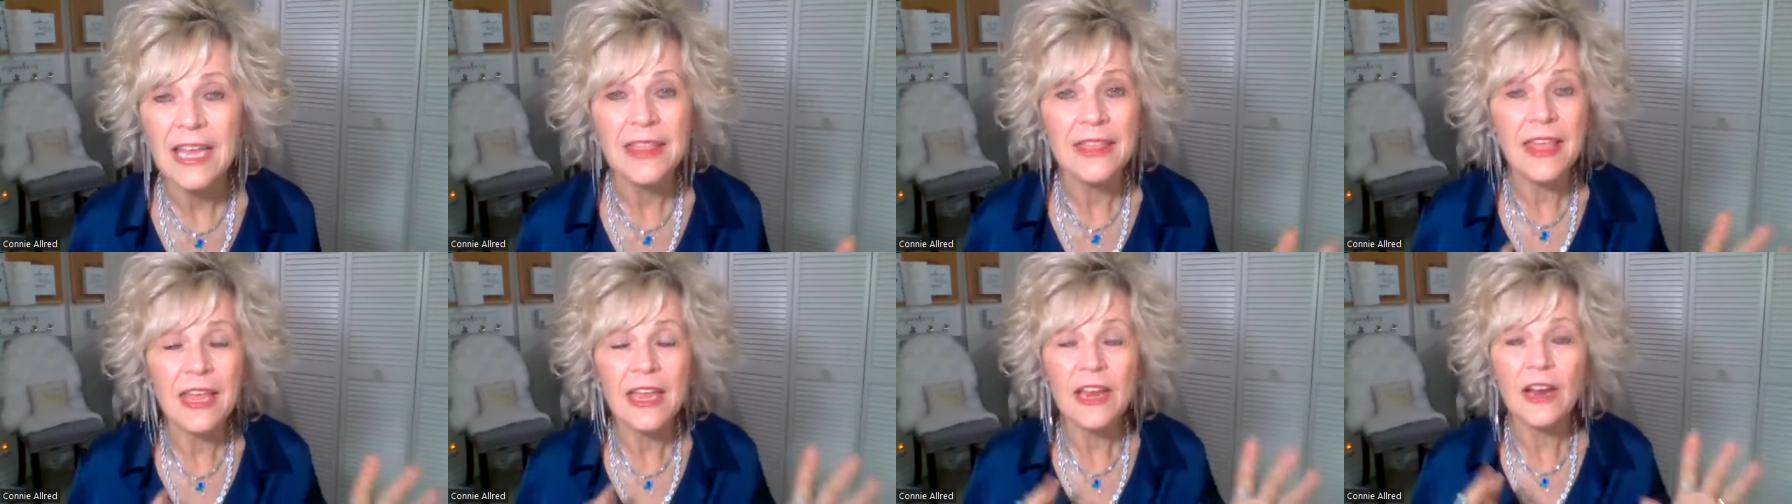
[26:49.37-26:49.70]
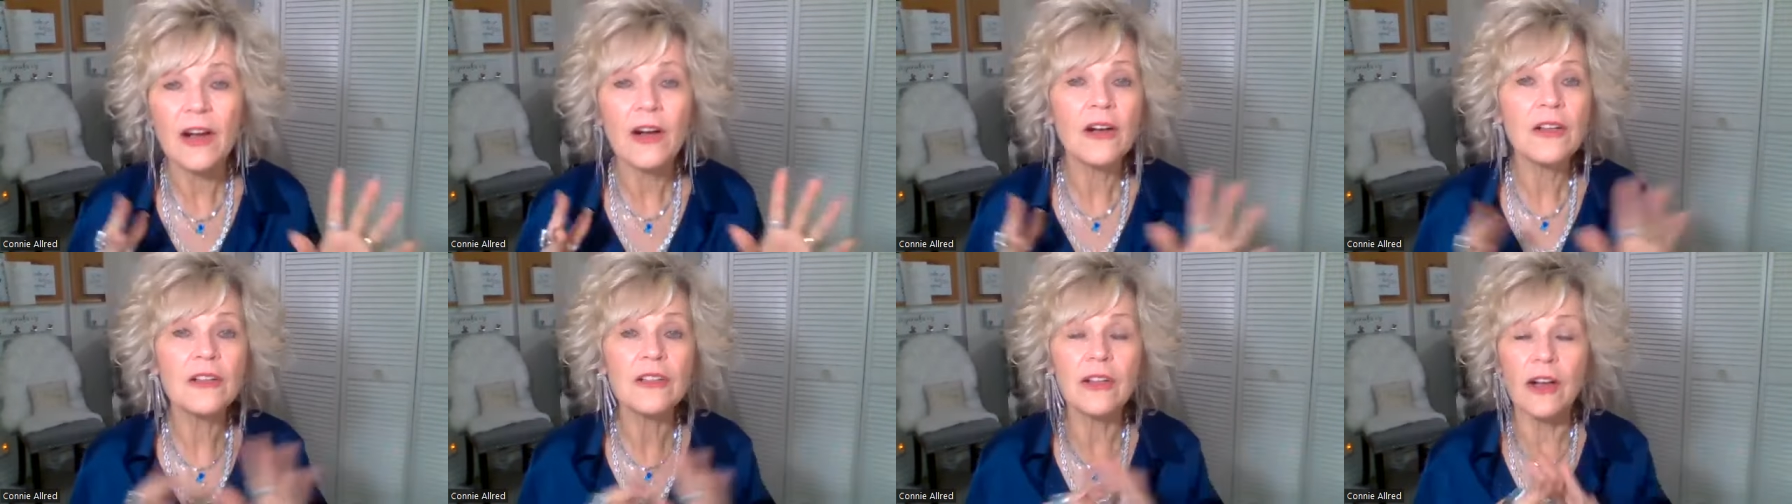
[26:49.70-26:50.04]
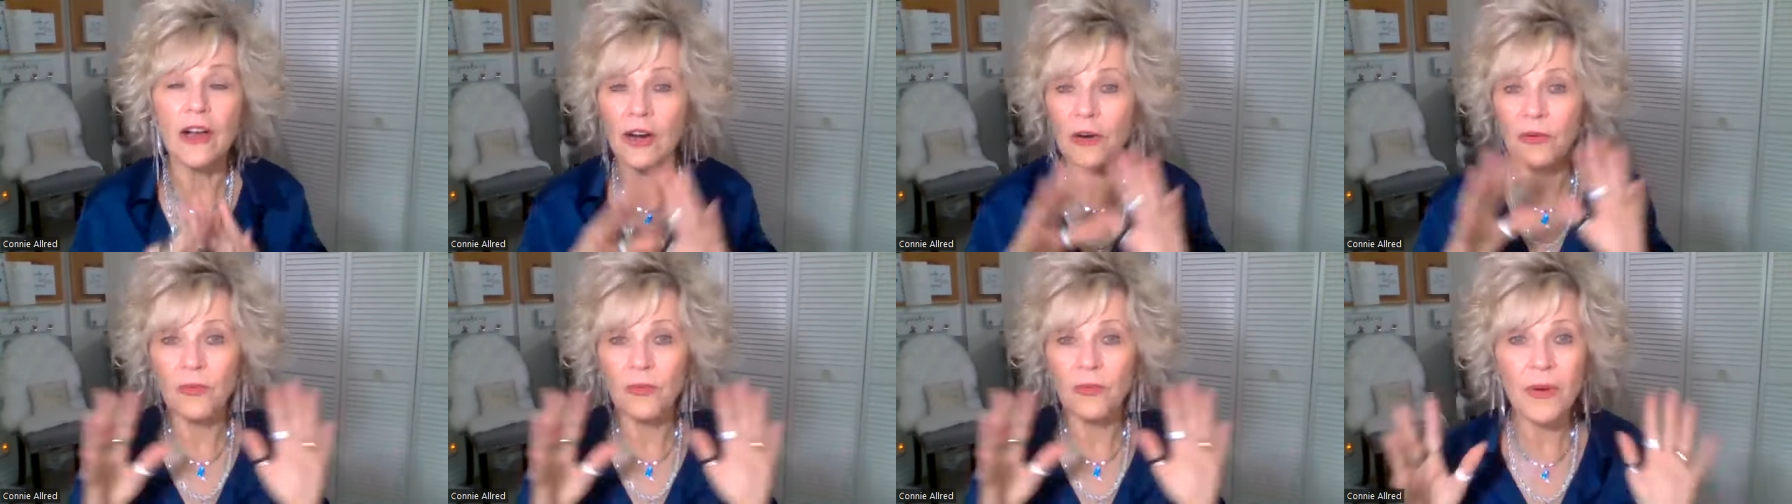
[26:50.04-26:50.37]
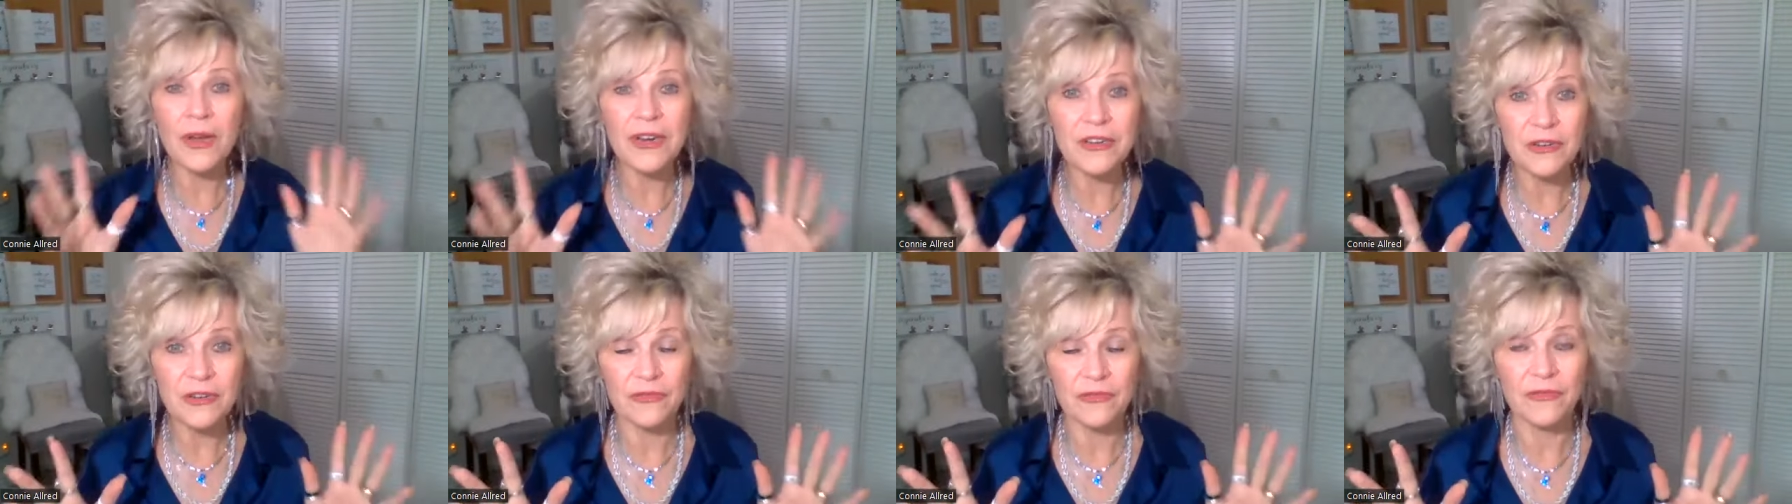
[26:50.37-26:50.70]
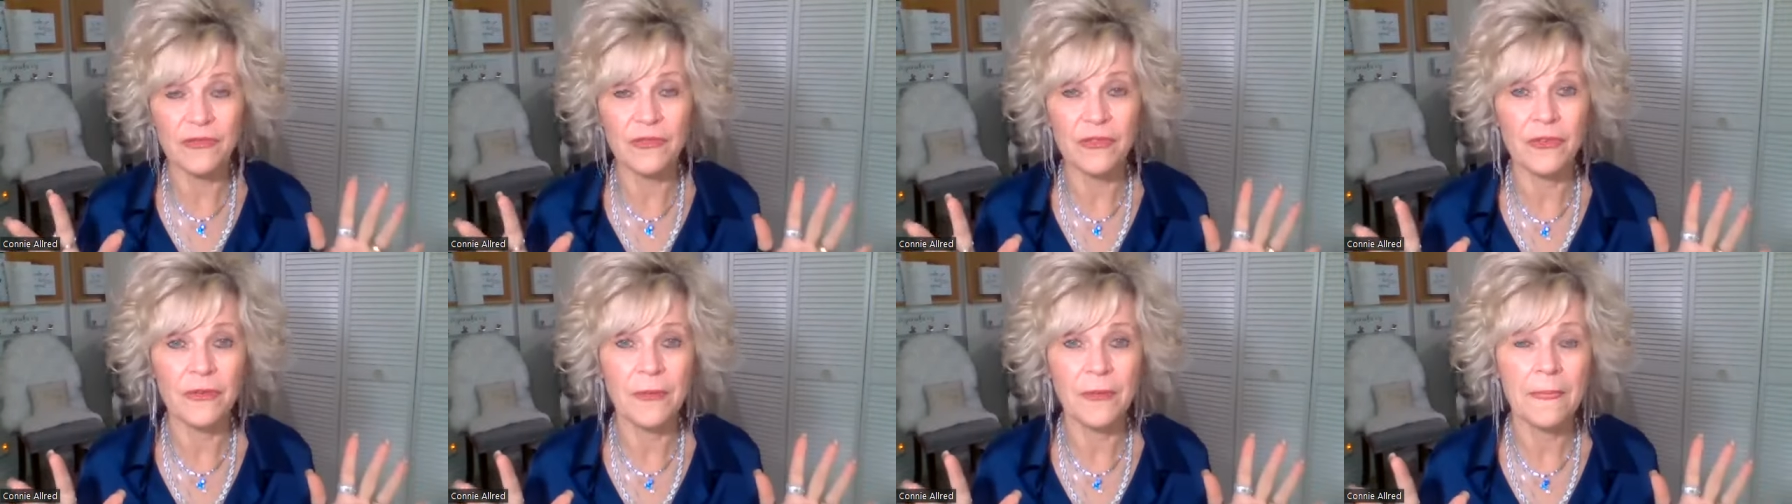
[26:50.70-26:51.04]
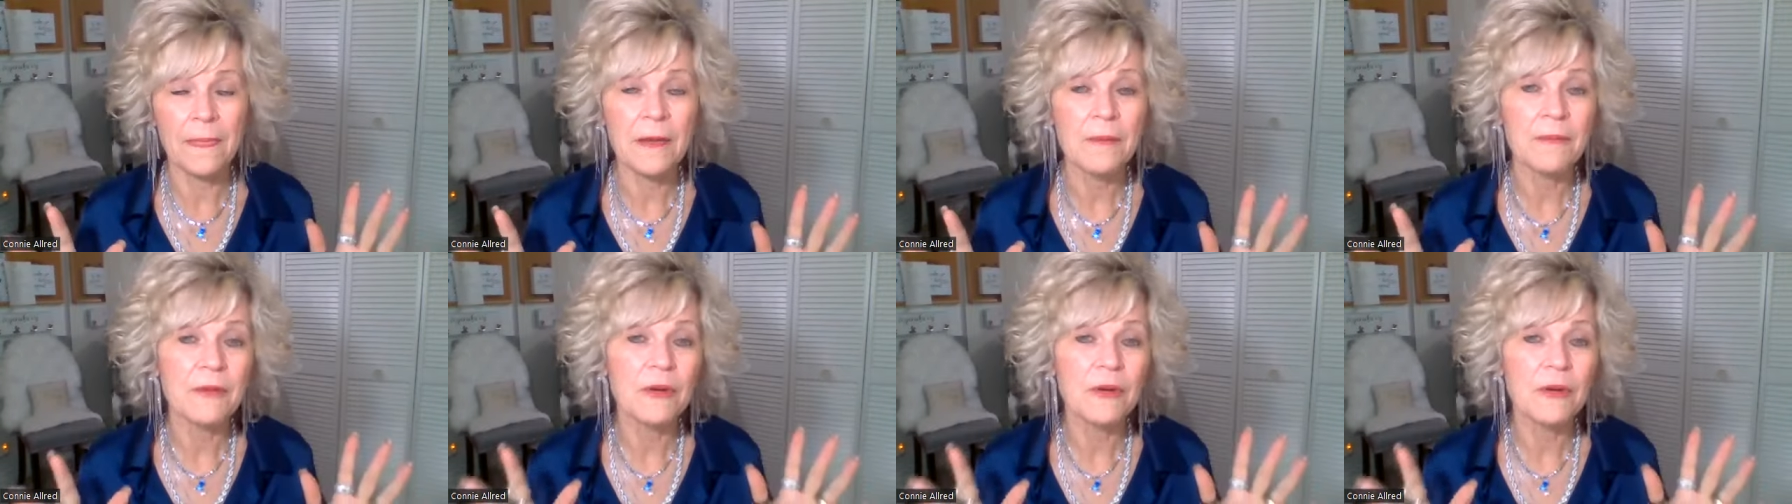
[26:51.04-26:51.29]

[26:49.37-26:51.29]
they all are wonderful